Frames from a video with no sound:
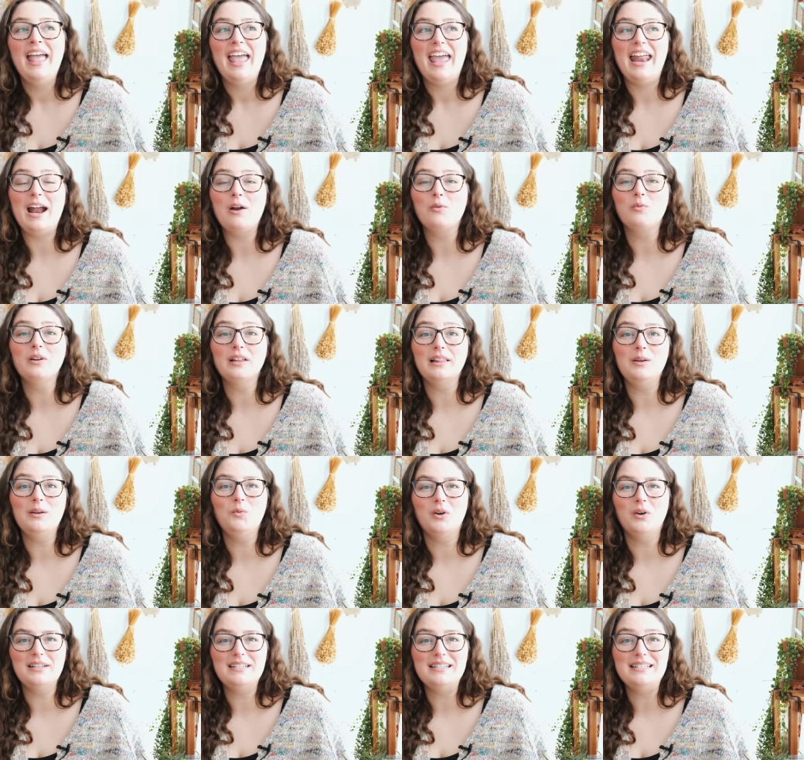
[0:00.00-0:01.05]
And I really
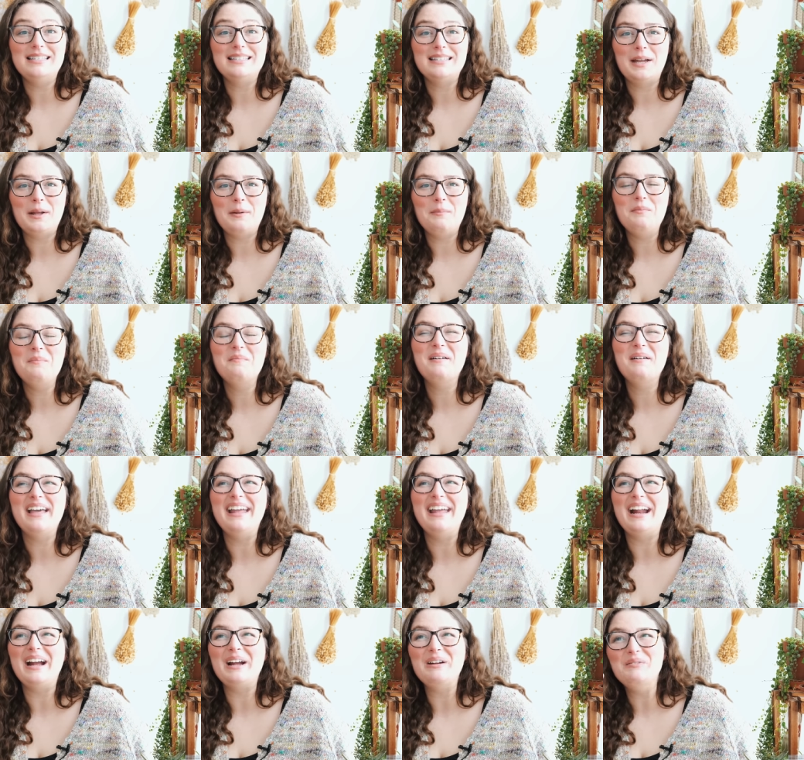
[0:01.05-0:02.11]
wanted some,
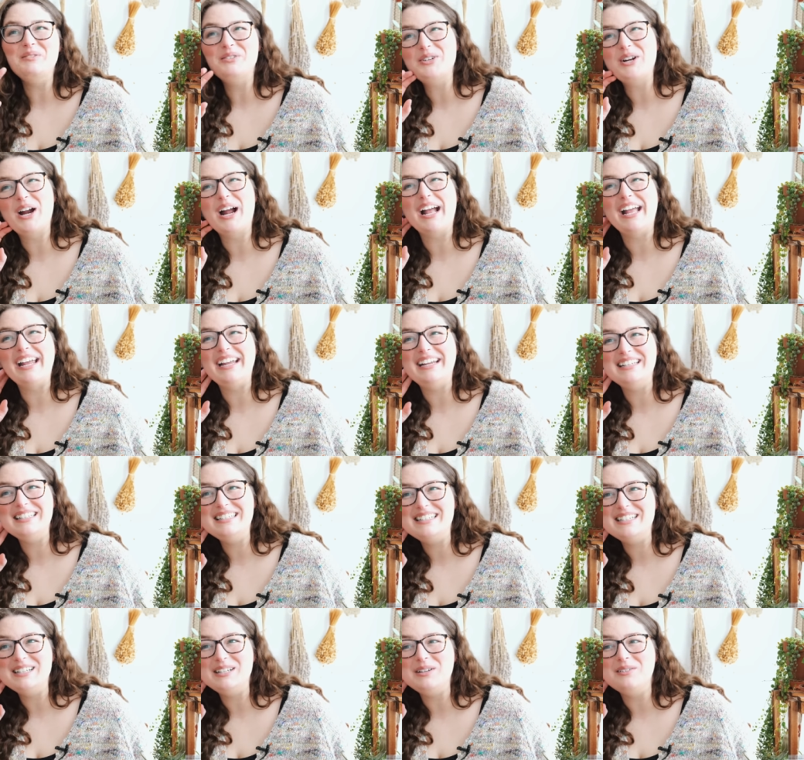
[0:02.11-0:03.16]
but I'm trying
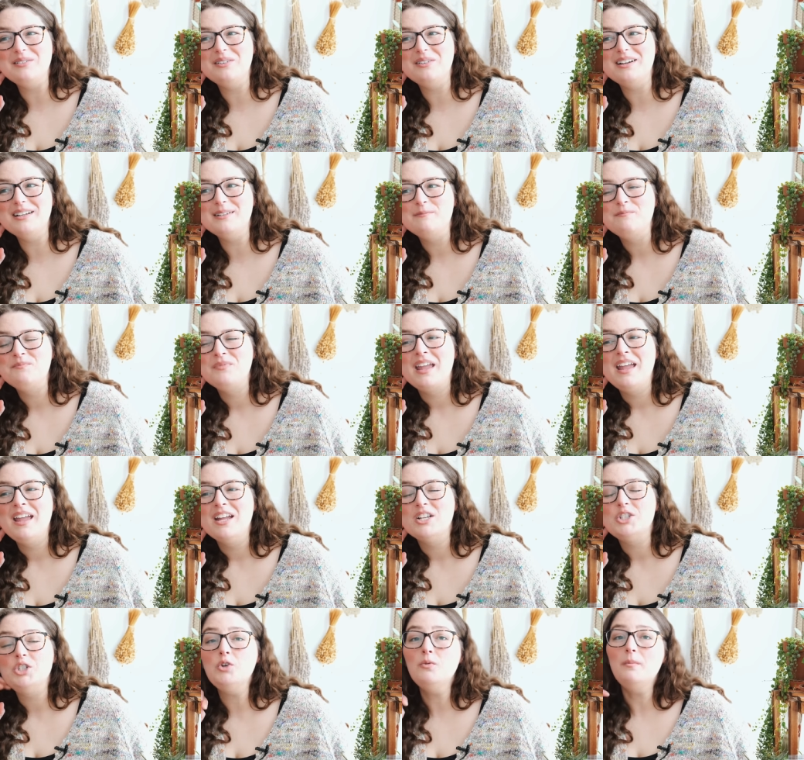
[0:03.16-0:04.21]
to
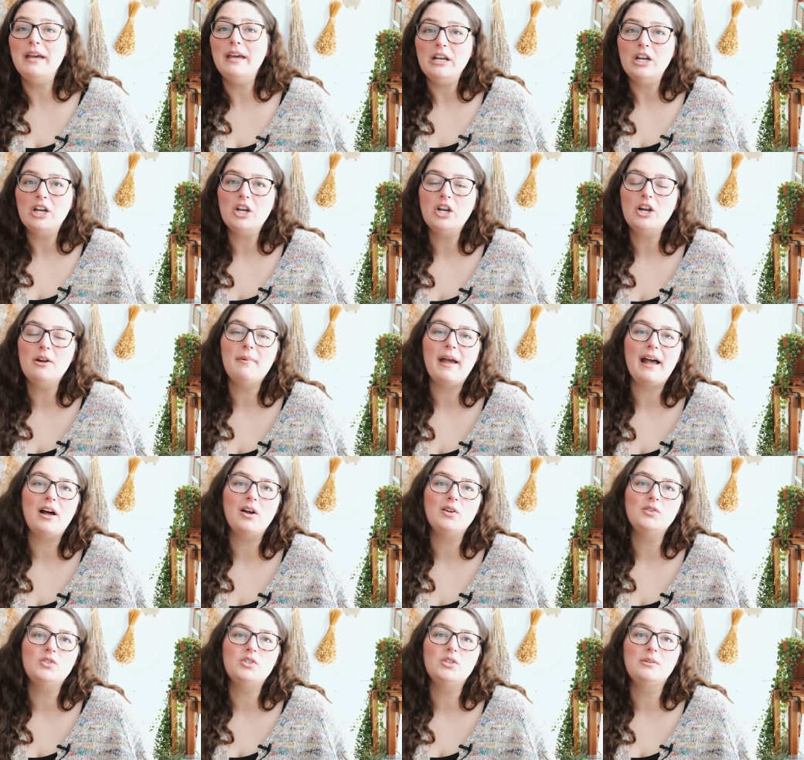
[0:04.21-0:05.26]
do better
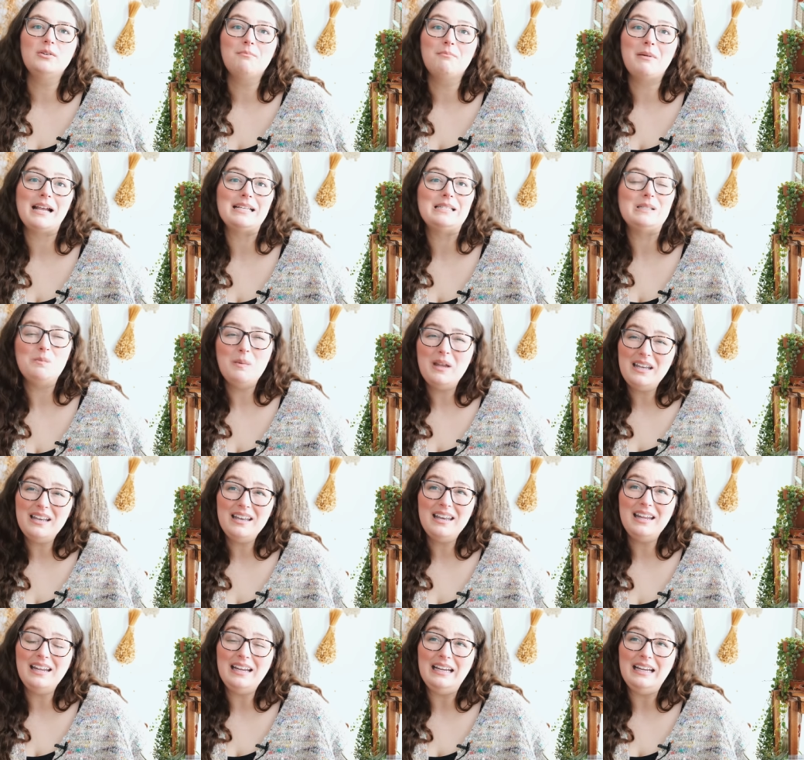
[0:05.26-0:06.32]
about my
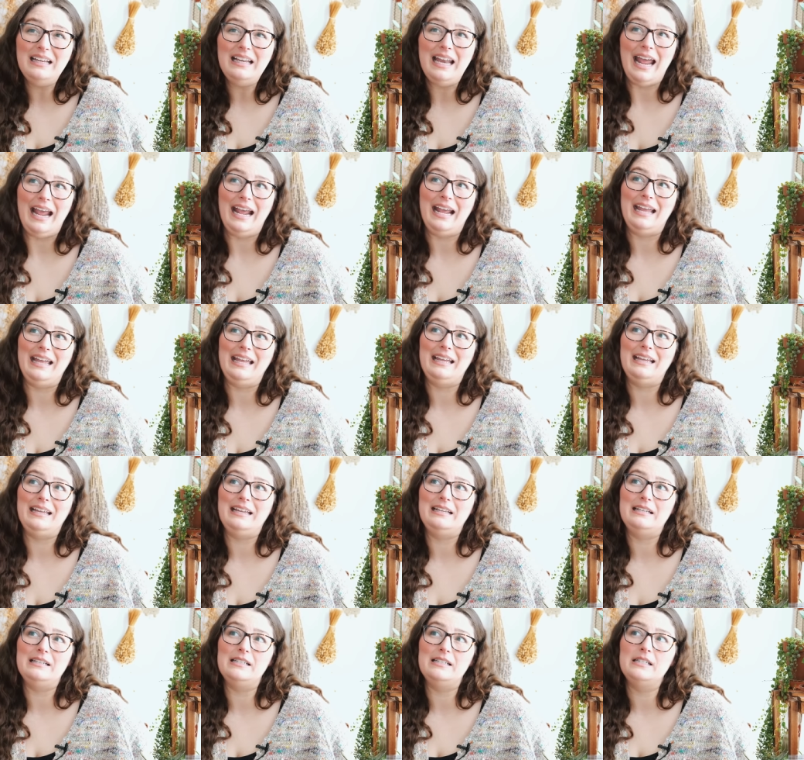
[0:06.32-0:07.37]
spending
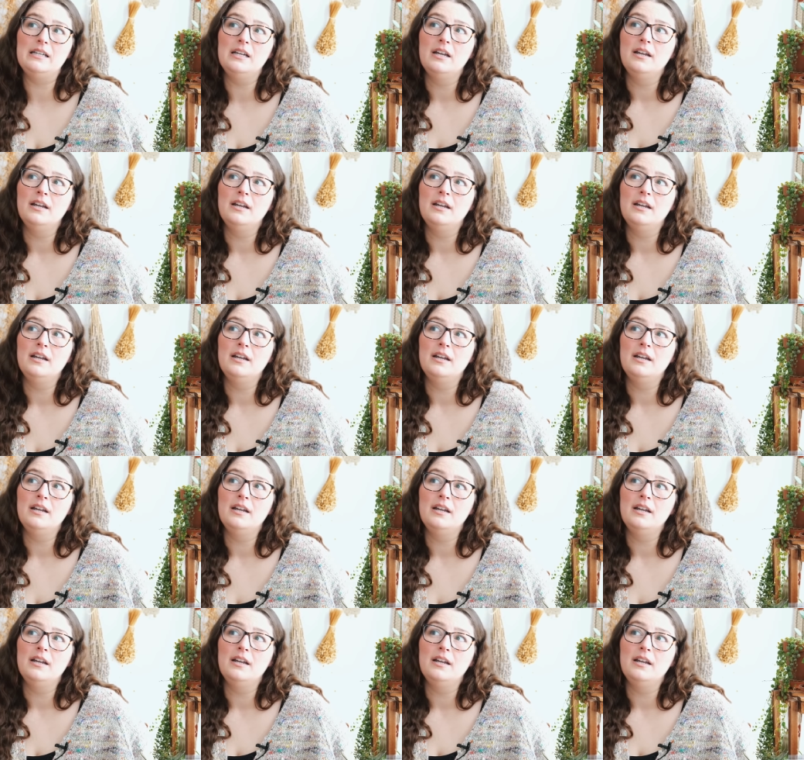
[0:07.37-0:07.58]
and